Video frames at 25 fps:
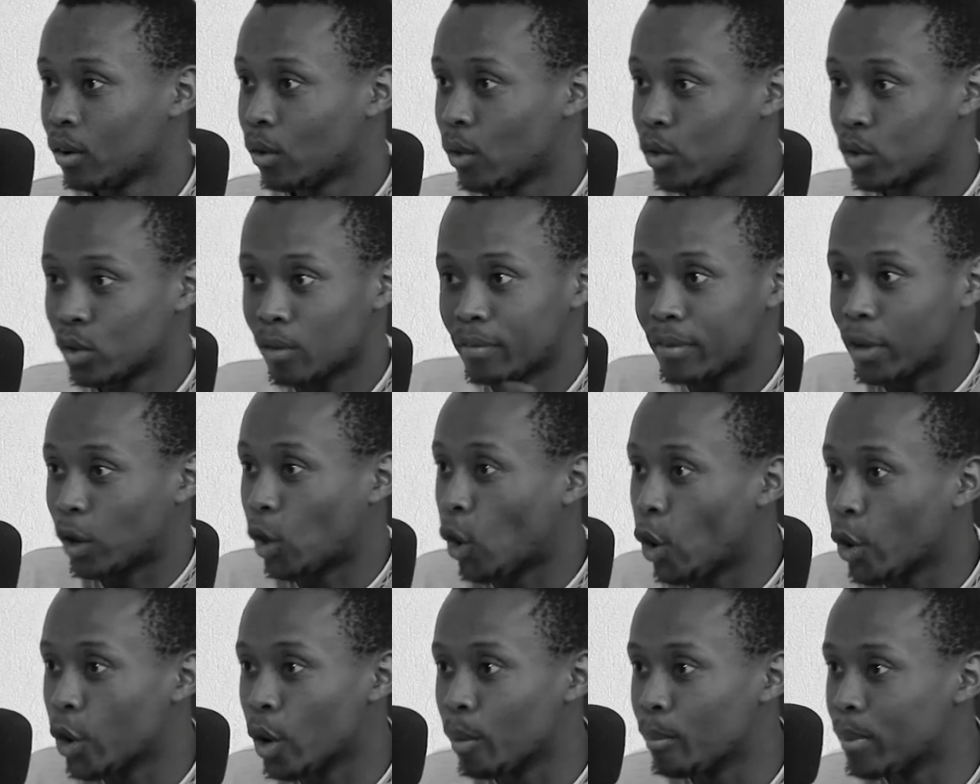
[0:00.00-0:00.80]
because of
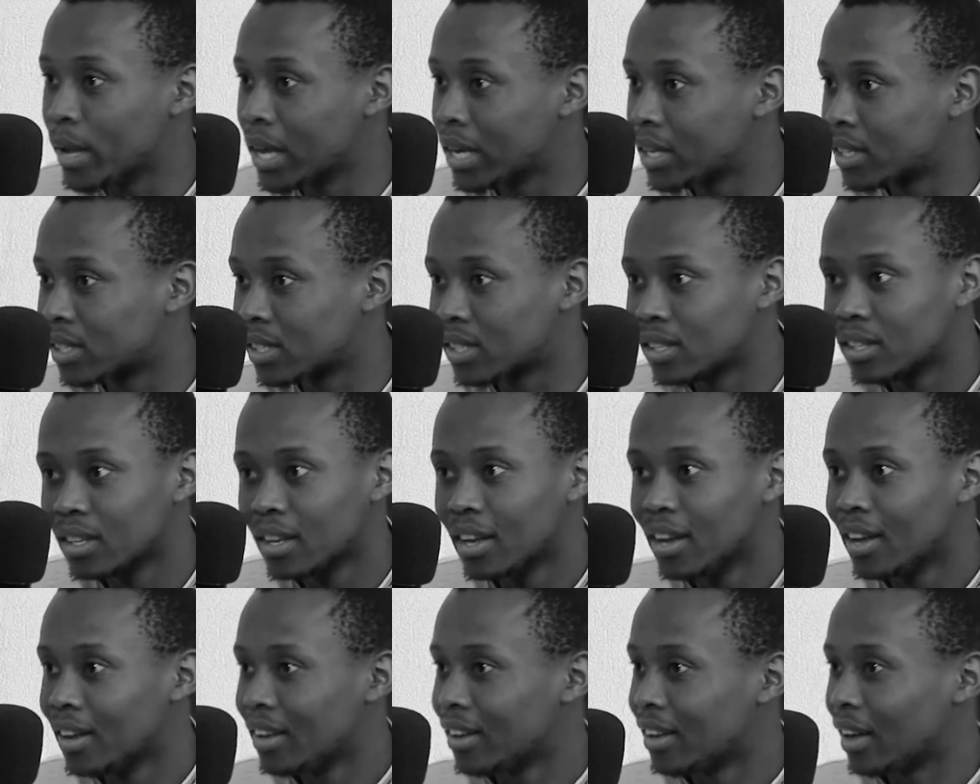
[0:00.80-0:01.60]
economics.
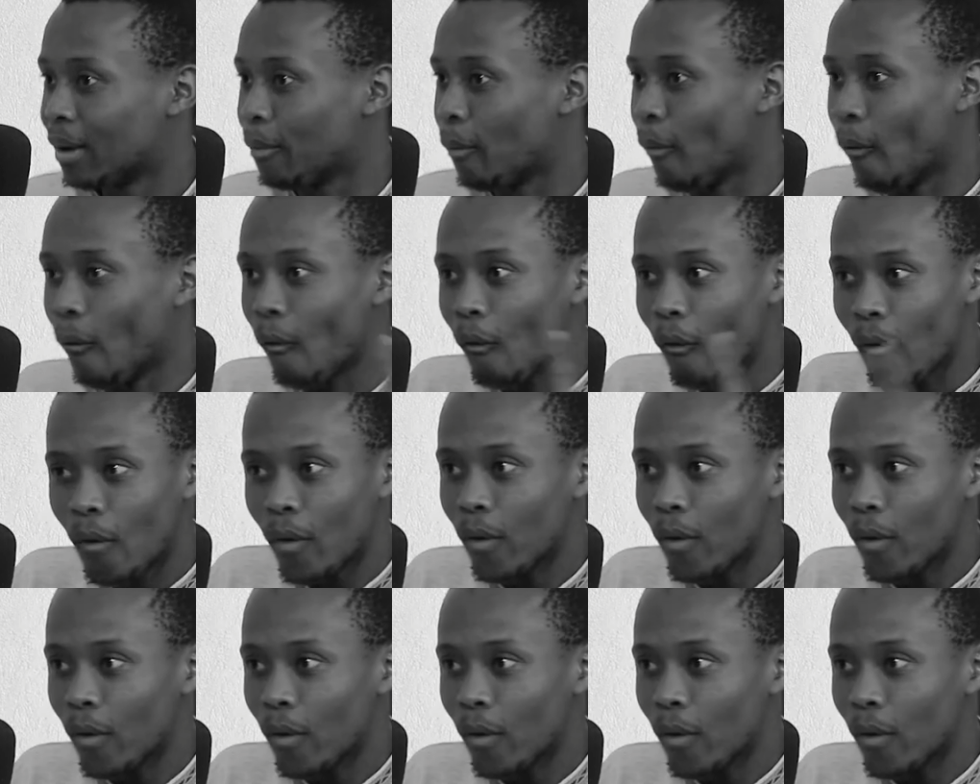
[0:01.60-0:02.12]
No